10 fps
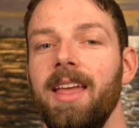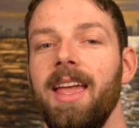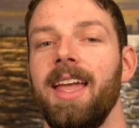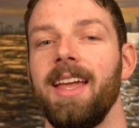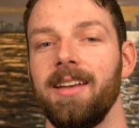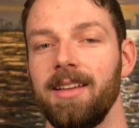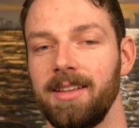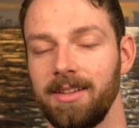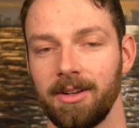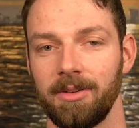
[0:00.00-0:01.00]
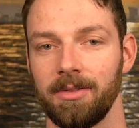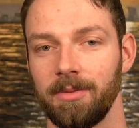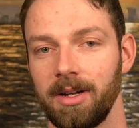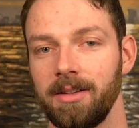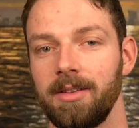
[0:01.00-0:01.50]
And,
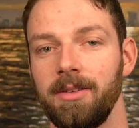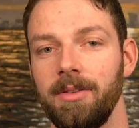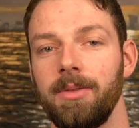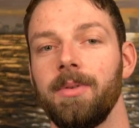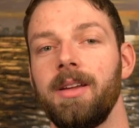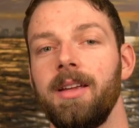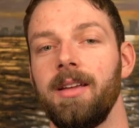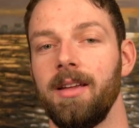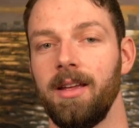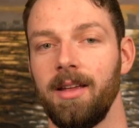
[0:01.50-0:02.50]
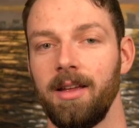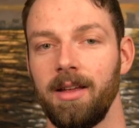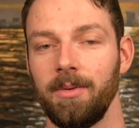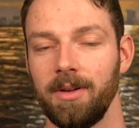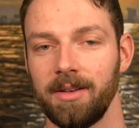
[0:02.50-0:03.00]
1, 2, 3,
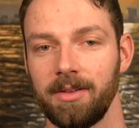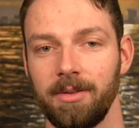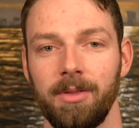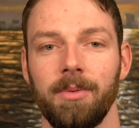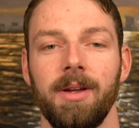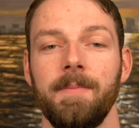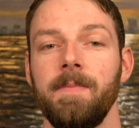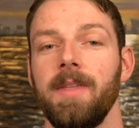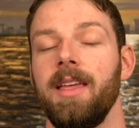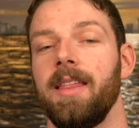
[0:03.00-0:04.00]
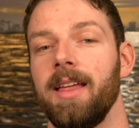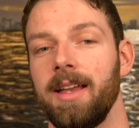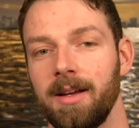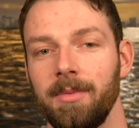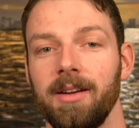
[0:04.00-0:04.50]
1, 2, 3, that
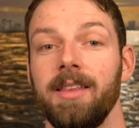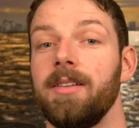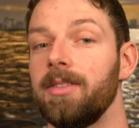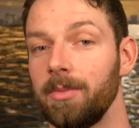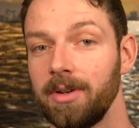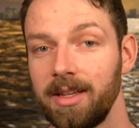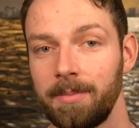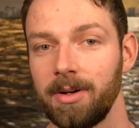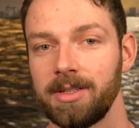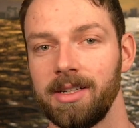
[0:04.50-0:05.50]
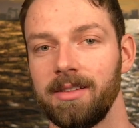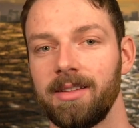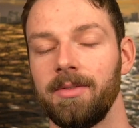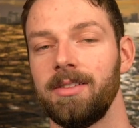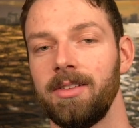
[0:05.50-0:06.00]
number. And then if I'm really pushing, it's
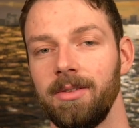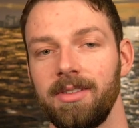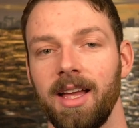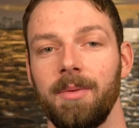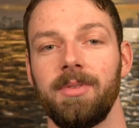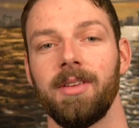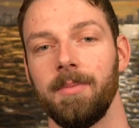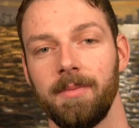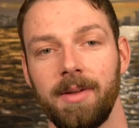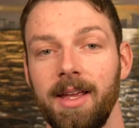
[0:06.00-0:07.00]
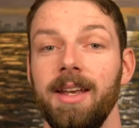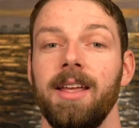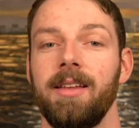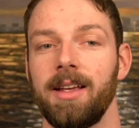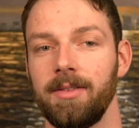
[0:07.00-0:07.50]
every 2 steps. I'm
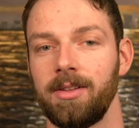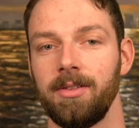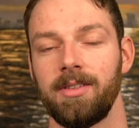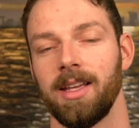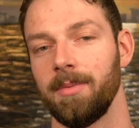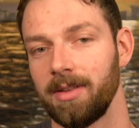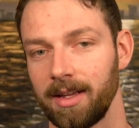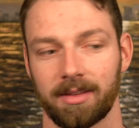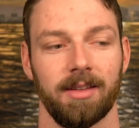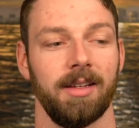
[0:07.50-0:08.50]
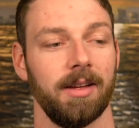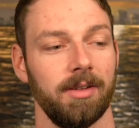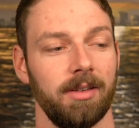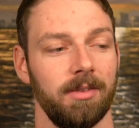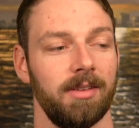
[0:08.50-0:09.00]
inhaling every 2 steps, exhaling every
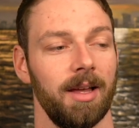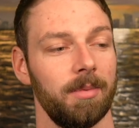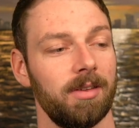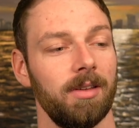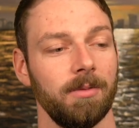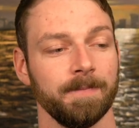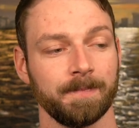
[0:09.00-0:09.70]
2 steps. So